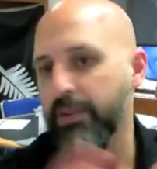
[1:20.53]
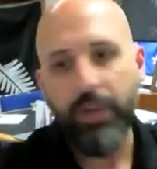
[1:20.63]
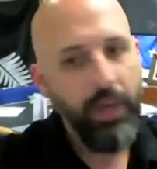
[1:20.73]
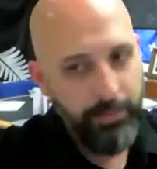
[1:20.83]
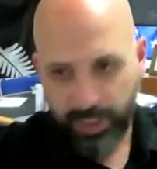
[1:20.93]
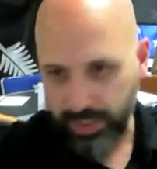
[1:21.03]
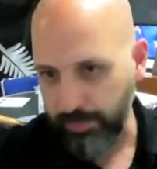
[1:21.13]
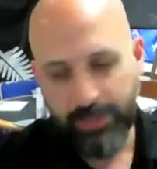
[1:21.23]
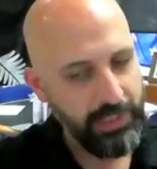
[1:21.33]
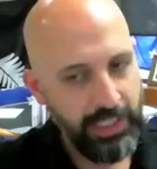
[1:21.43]
a bunch of
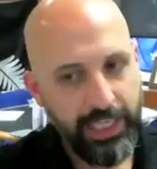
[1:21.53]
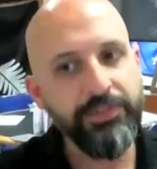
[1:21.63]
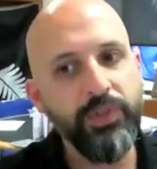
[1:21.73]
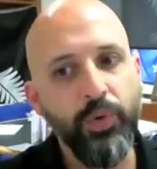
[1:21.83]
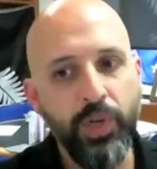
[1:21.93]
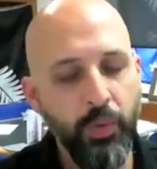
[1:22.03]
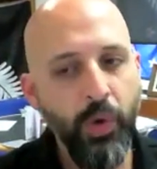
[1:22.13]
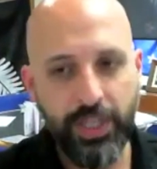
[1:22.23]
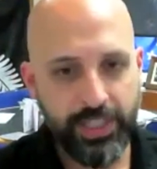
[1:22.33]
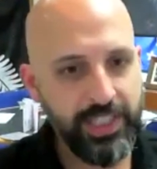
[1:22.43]
people left all at
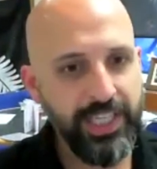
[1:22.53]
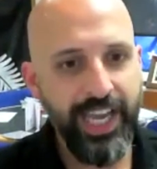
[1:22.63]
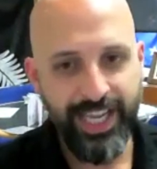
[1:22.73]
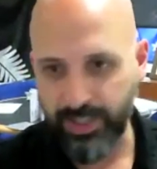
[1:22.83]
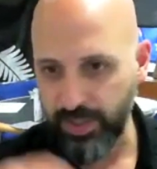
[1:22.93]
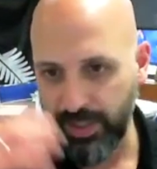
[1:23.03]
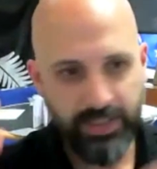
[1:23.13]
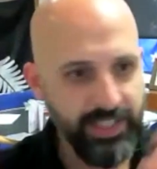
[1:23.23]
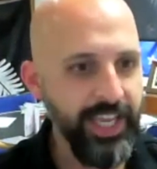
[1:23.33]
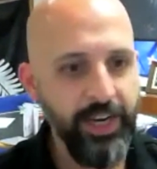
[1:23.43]
once and
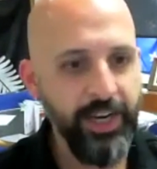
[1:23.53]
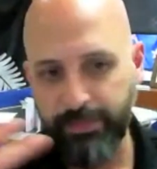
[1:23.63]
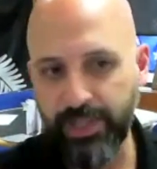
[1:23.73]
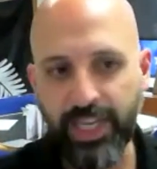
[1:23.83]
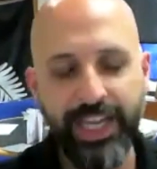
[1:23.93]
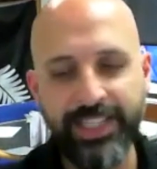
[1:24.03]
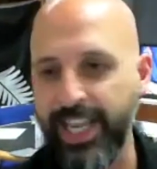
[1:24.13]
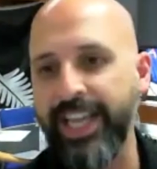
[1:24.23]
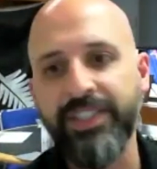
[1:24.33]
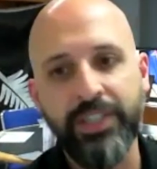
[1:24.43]
set up as
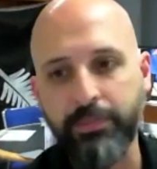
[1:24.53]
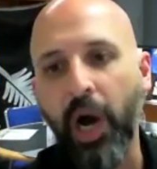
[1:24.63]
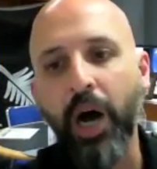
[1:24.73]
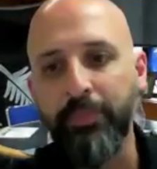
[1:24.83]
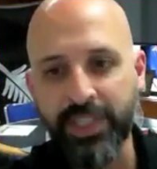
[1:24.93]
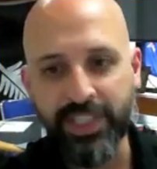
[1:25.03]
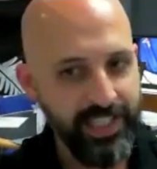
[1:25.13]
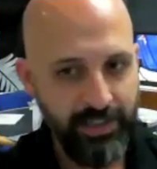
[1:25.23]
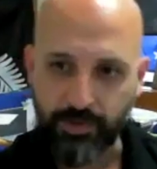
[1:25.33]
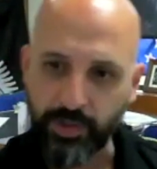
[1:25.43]
heads of department,
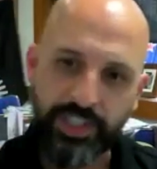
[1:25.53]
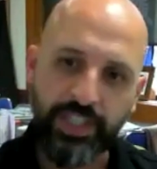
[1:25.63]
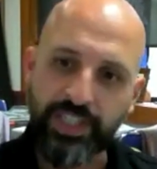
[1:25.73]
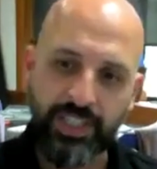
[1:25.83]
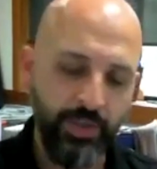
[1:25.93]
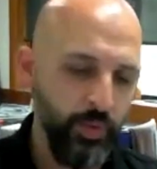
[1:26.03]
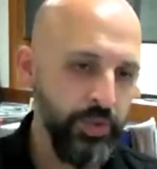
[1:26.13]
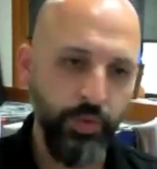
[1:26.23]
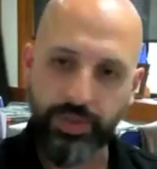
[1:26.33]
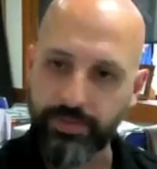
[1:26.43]
heads of research in all
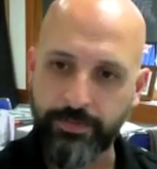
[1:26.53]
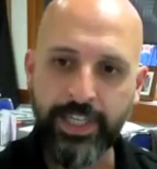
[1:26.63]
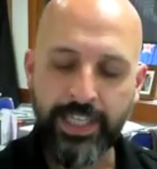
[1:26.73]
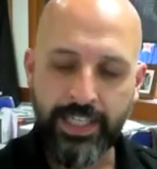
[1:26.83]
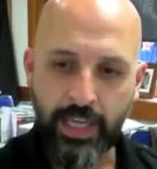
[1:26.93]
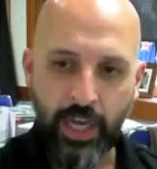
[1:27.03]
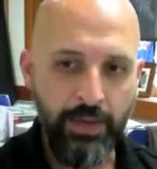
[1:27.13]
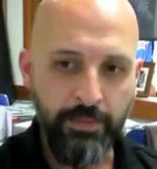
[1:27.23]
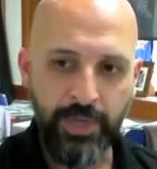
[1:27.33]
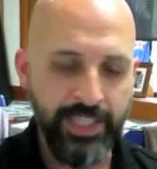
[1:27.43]
sorts of uh,
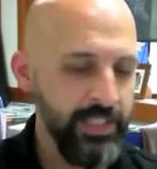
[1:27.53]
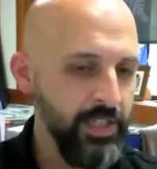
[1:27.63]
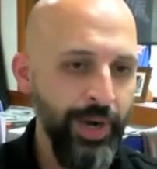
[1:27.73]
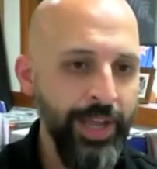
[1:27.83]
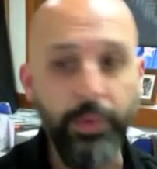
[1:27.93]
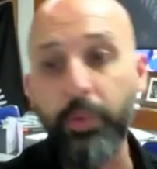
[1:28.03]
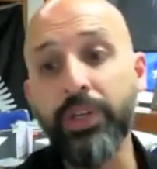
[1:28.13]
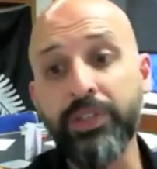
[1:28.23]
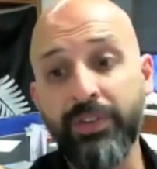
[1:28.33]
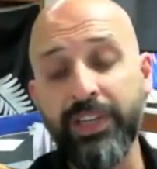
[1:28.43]
places around the
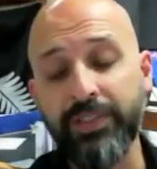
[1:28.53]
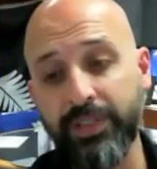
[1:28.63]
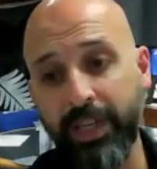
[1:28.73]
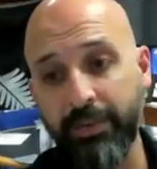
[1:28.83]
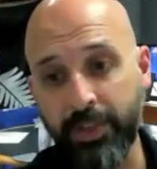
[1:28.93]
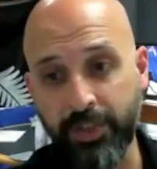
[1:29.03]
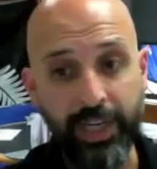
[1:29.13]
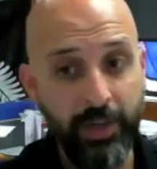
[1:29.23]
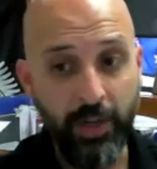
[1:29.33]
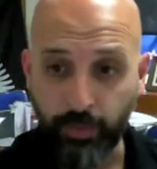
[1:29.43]
world, around um,
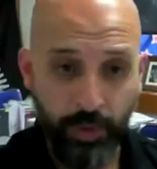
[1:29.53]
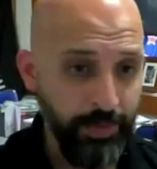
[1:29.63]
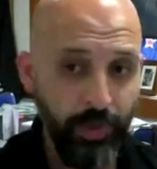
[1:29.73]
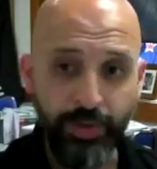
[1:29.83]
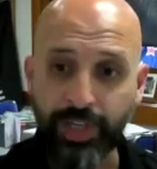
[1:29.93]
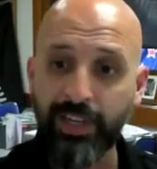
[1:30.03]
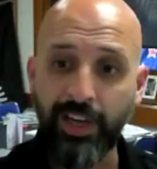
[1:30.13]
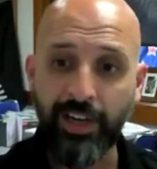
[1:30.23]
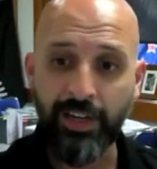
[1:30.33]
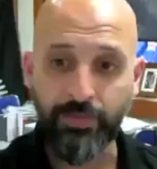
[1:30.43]
Australia. Rod Brodie,
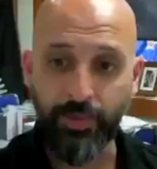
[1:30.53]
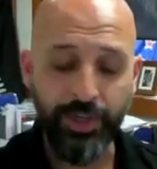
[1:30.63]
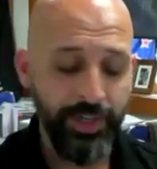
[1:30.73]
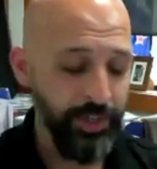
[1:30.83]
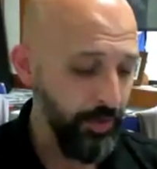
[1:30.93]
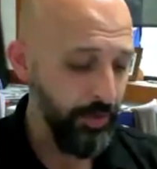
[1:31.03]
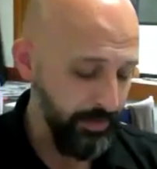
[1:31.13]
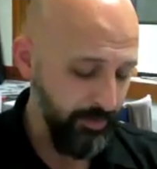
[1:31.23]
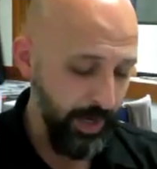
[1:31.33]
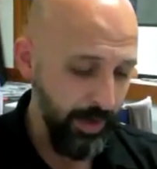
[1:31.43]
Uncle Rod, mm. I don't know if
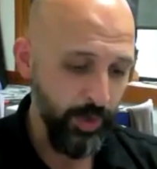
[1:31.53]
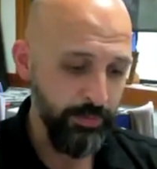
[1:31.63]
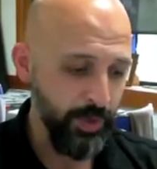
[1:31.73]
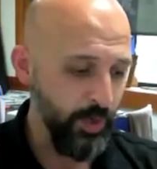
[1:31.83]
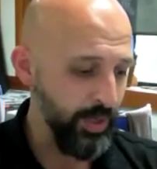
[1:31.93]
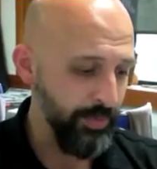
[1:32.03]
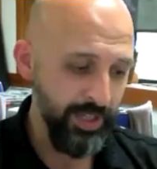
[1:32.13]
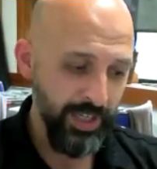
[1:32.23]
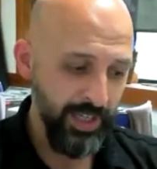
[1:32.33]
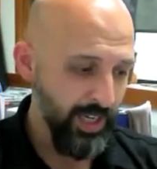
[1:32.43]
you've met Rod Brodie, but
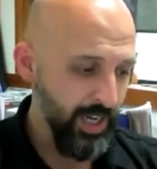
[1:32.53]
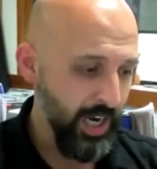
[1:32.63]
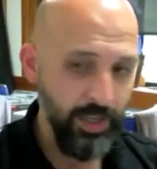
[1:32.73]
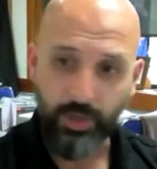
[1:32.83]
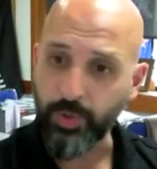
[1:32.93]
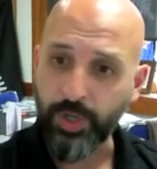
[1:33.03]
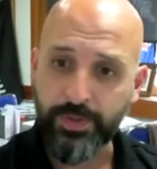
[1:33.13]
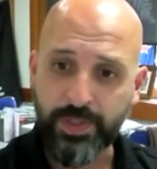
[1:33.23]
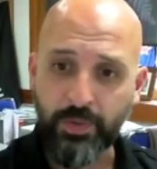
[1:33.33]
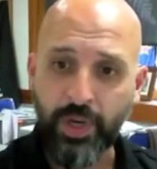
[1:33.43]
Uncle Rod
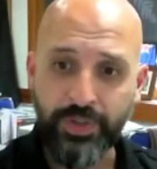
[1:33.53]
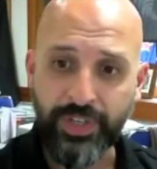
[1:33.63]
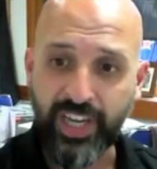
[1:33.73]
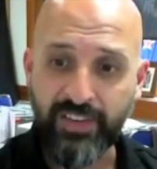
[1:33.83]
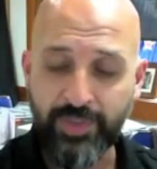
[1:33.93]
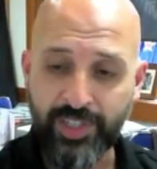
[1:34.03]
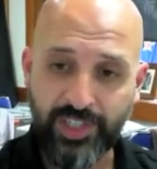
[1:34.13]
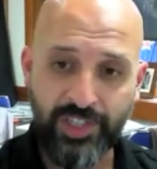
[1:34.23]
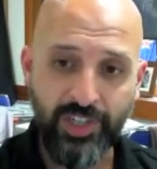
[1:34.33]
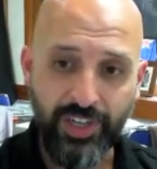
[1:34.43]
was the one who gave me a
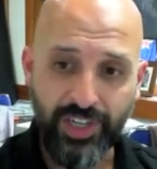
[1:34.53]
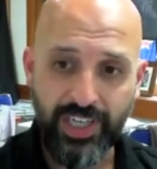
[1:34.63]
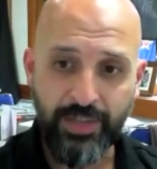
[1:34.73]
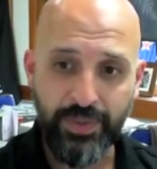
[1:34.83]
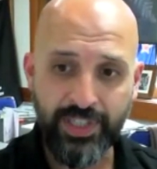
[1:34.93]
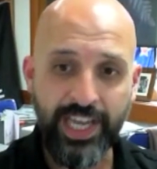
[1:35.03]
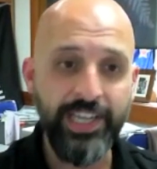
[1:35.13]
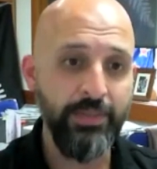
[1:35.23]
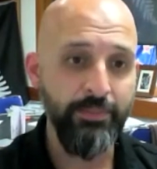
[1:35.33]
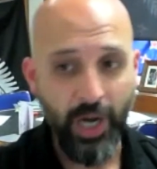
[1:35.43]
shot. He was head
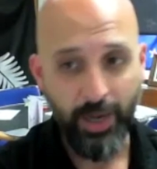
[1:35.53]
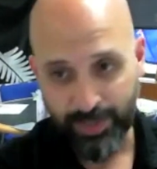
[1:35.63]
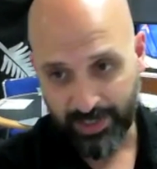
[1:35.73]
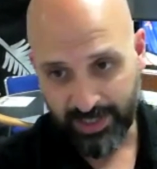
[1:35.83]
of department